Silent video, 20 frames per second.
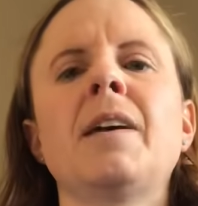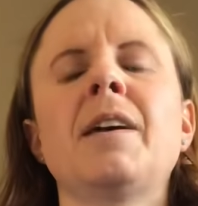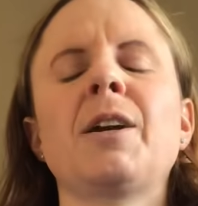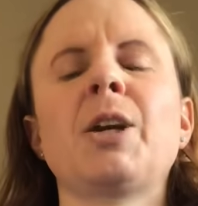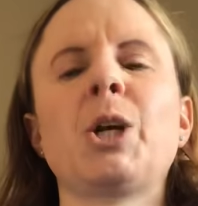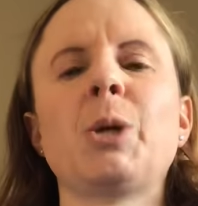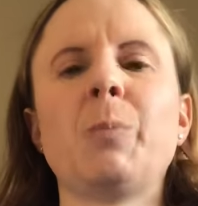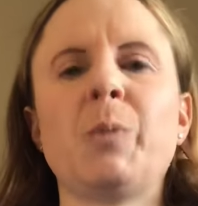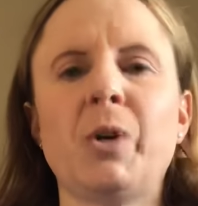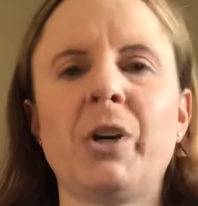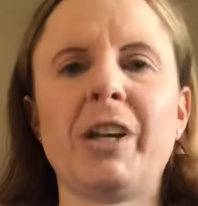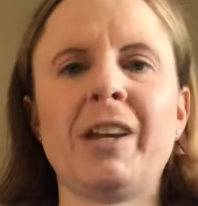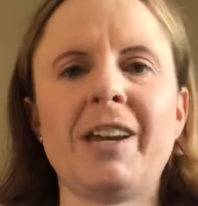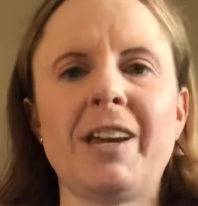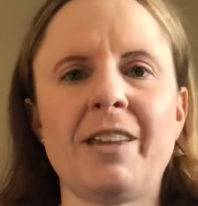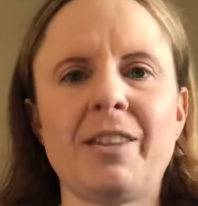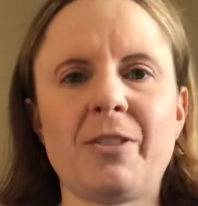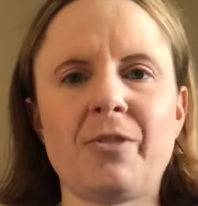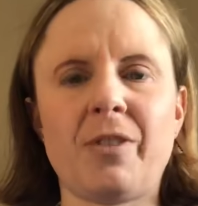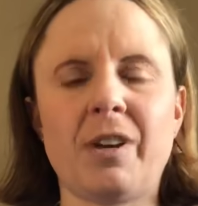Good morning,
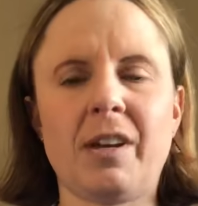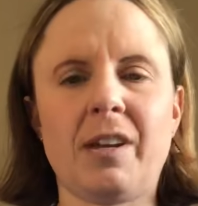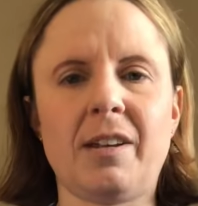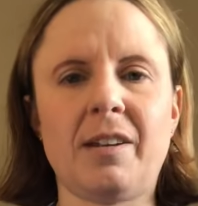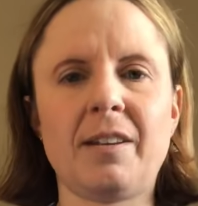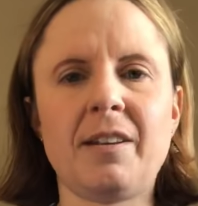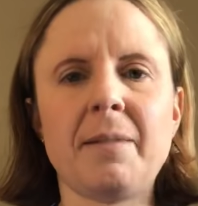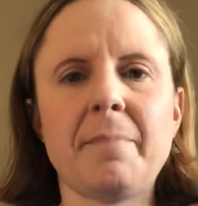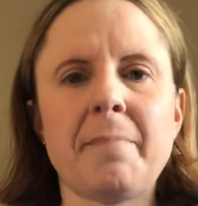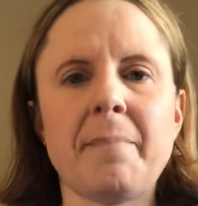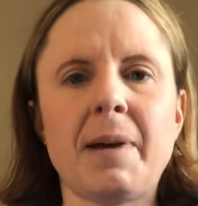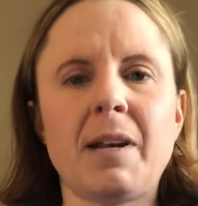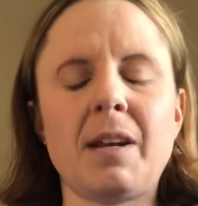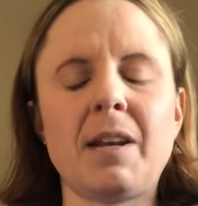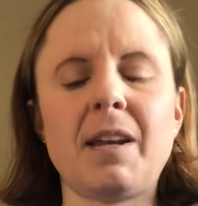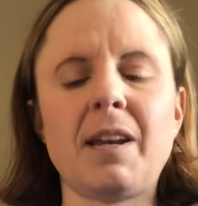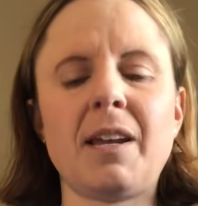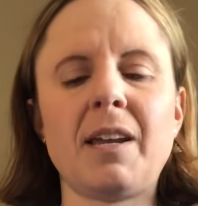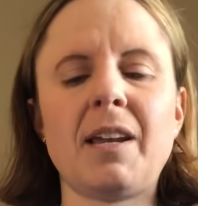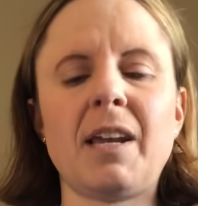8th grade,
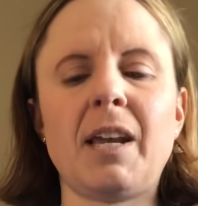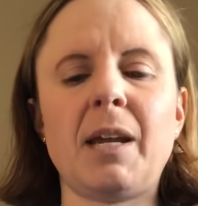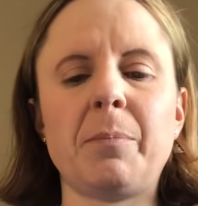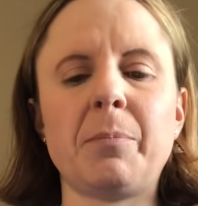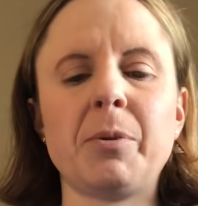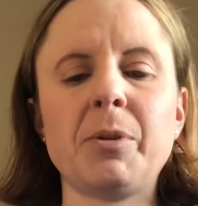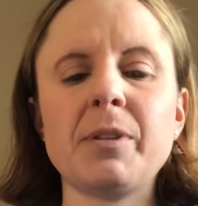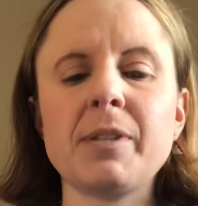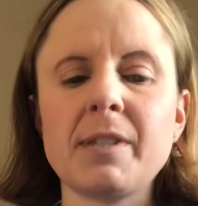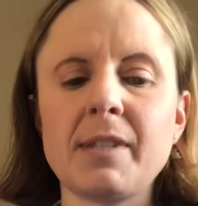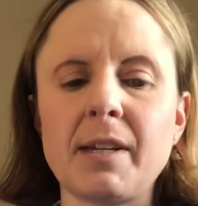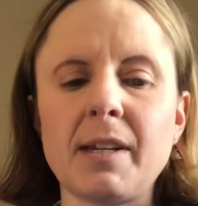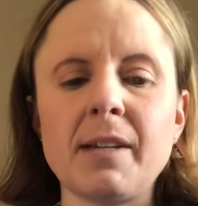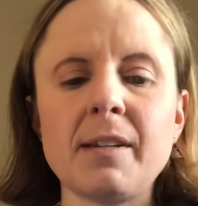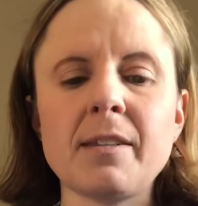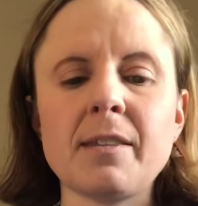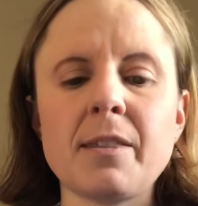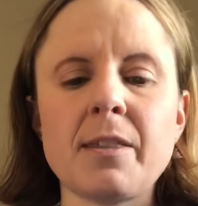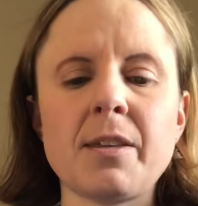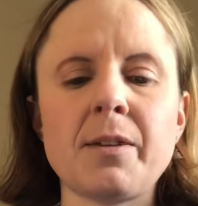Monday, April
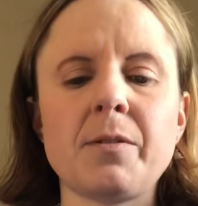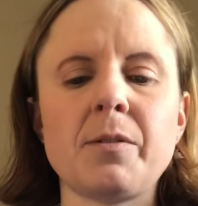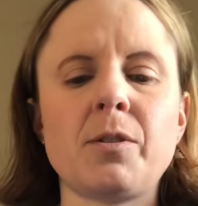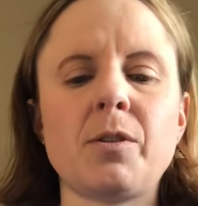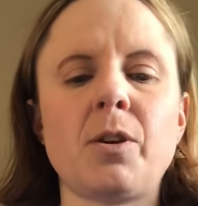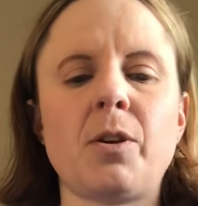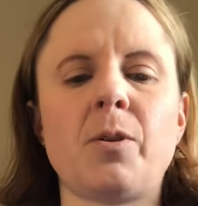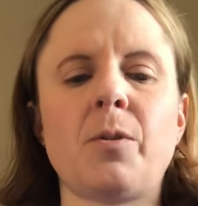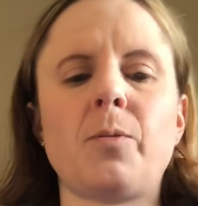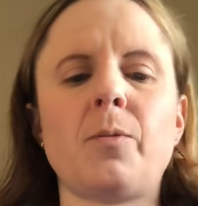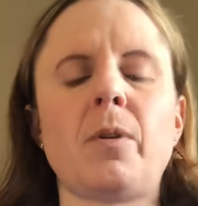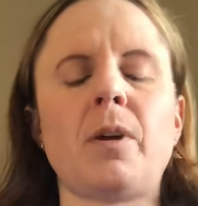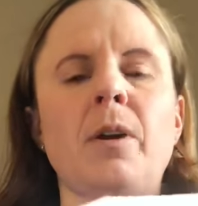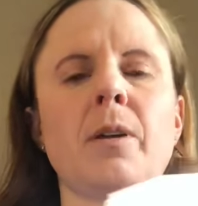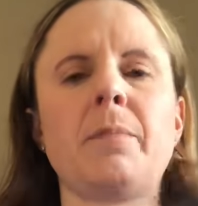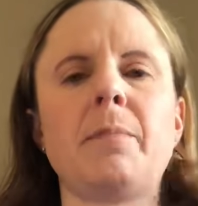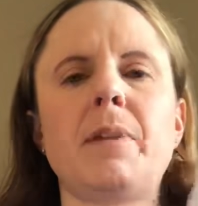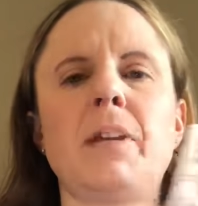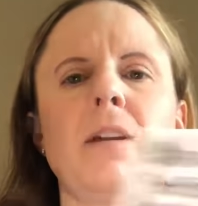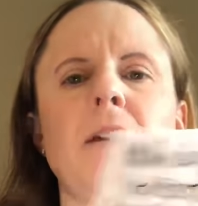6th. So
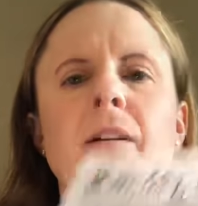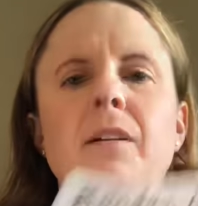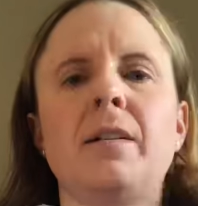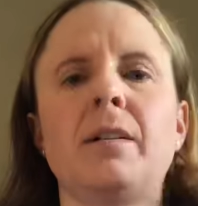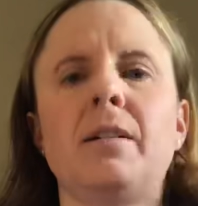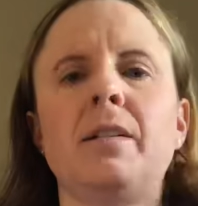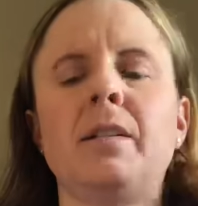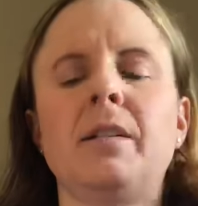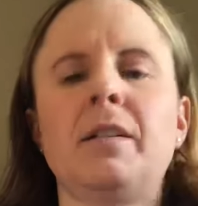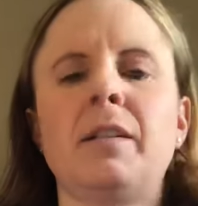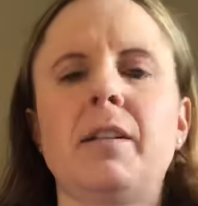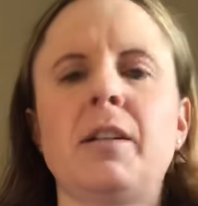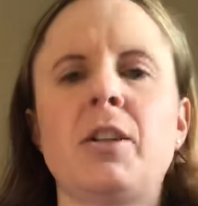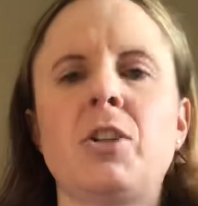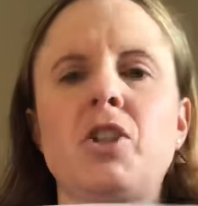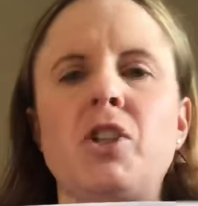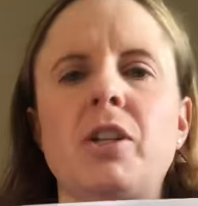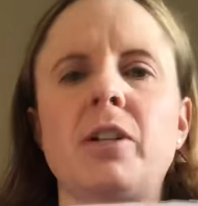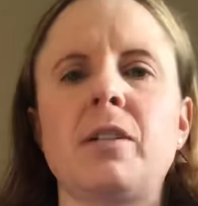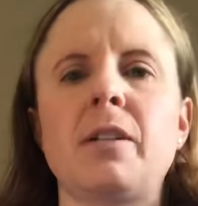I made a little
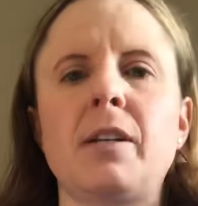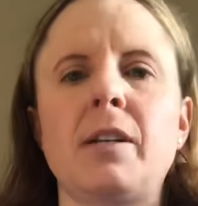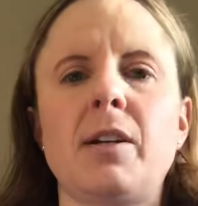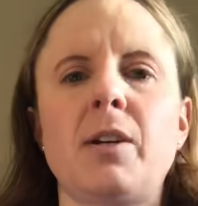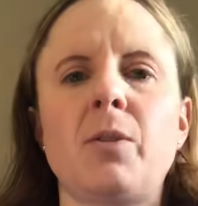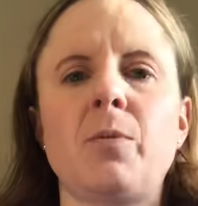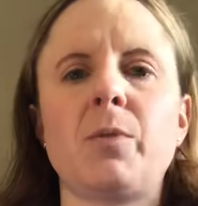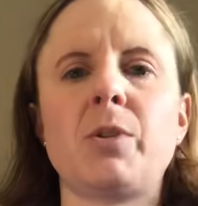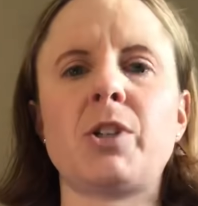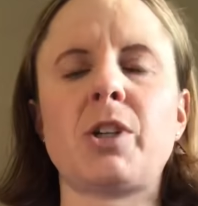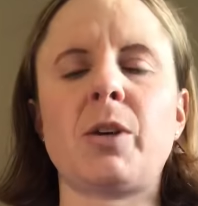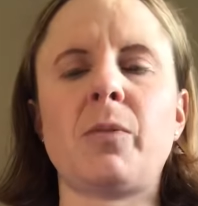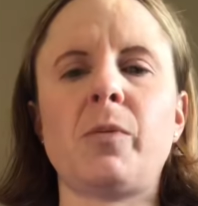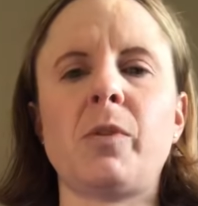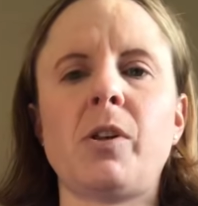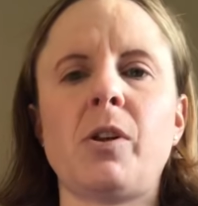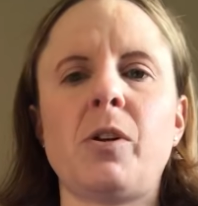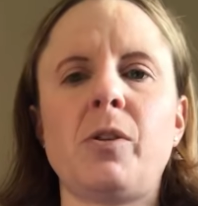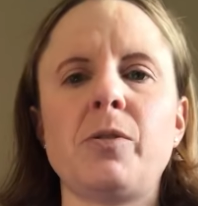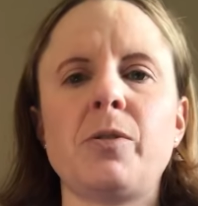agenda here, which I
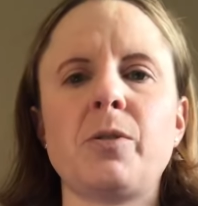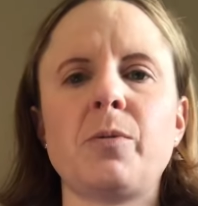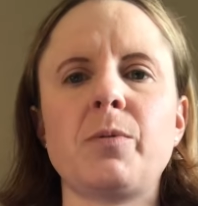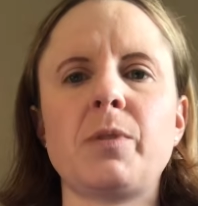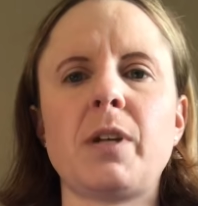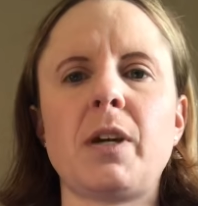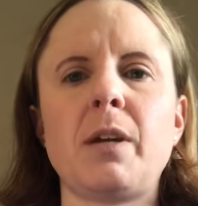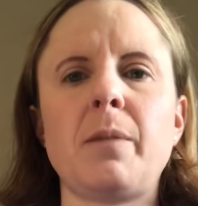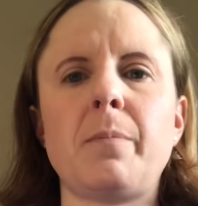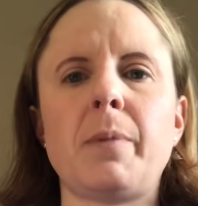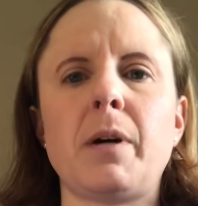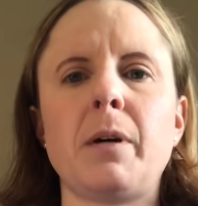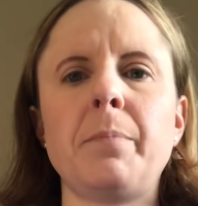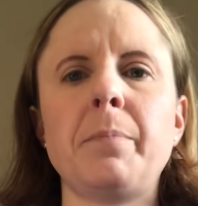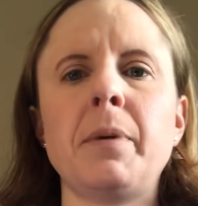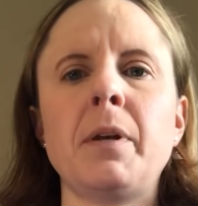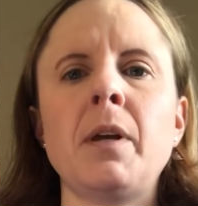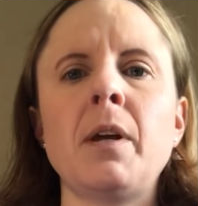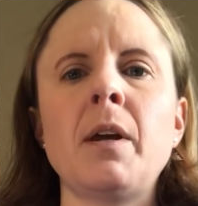will also type up.